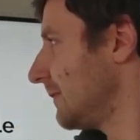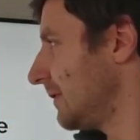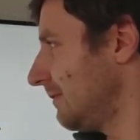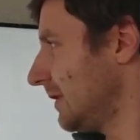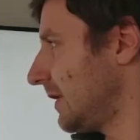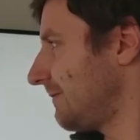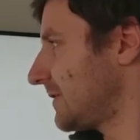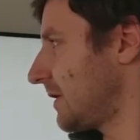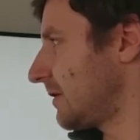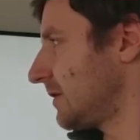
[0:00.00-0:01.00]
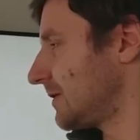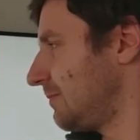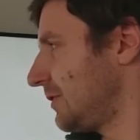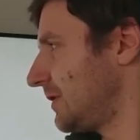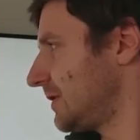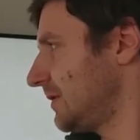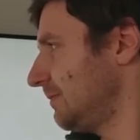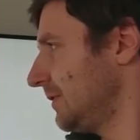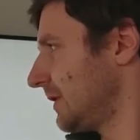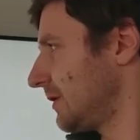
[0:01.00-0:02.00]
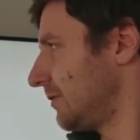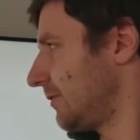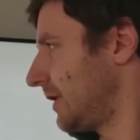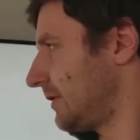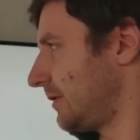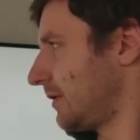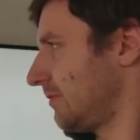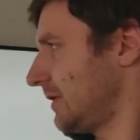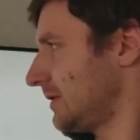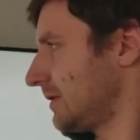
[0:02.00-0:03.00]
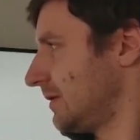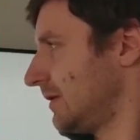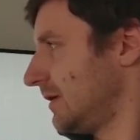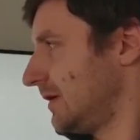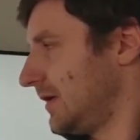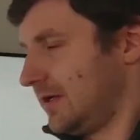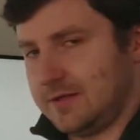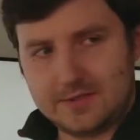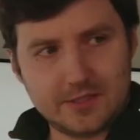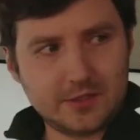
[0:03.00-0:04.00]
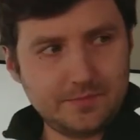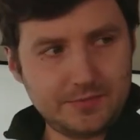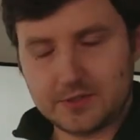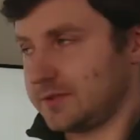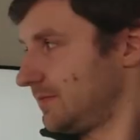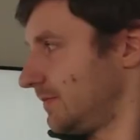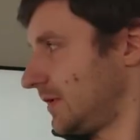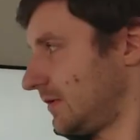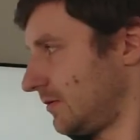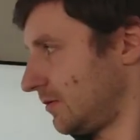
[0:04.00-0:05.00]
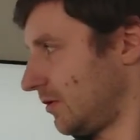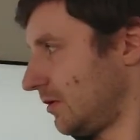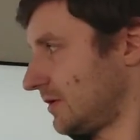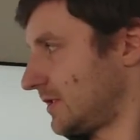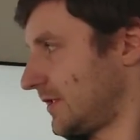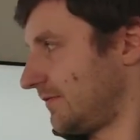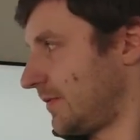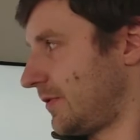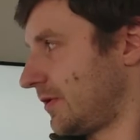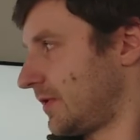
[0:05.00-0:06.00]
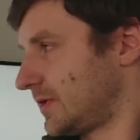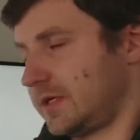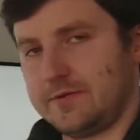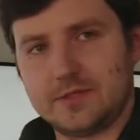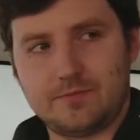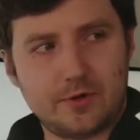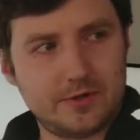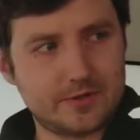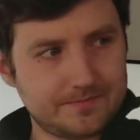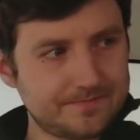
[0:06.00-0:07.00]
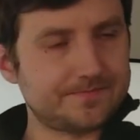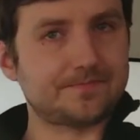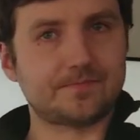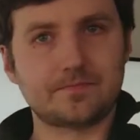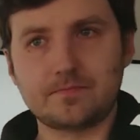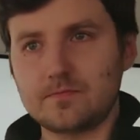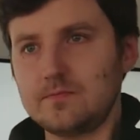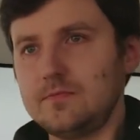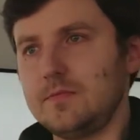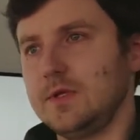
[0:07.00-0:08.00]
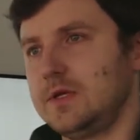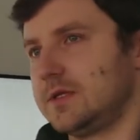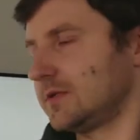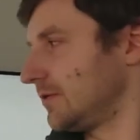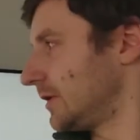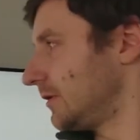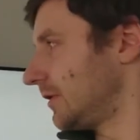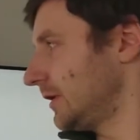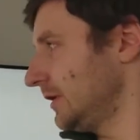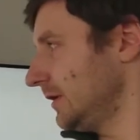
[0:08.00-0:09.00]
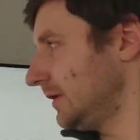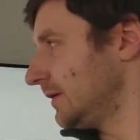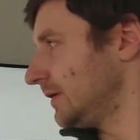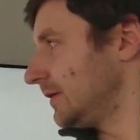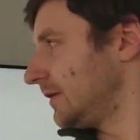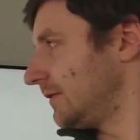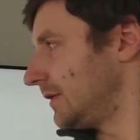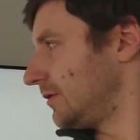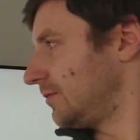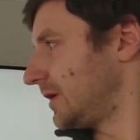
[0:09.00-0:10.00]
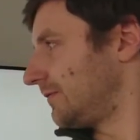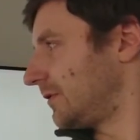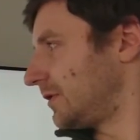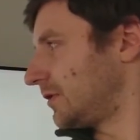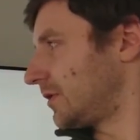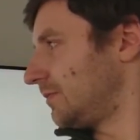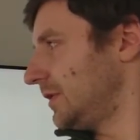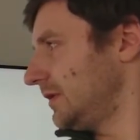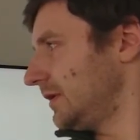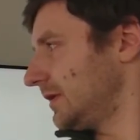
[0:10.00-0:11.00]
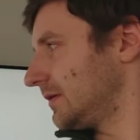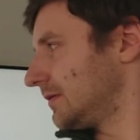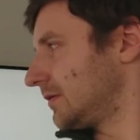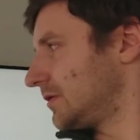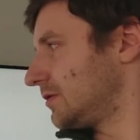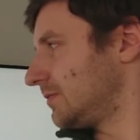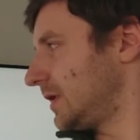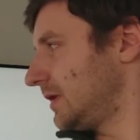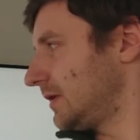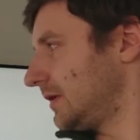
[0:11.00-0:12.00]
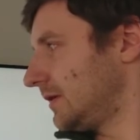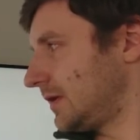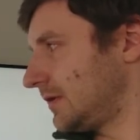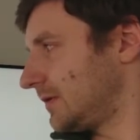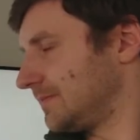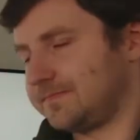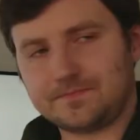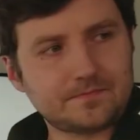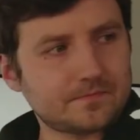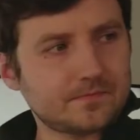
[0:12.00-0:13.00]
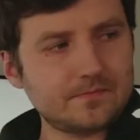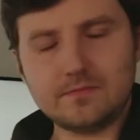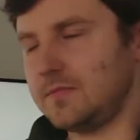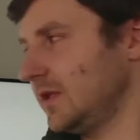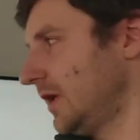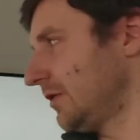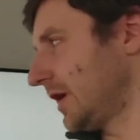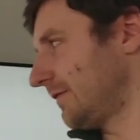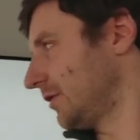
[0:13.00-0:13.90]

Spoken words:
Well, life cycle is pretty simple. Like you create a request, set up it, and then you call send web request. At this point, it's already running. Then you wait for it to complete, like consume data, and now you have an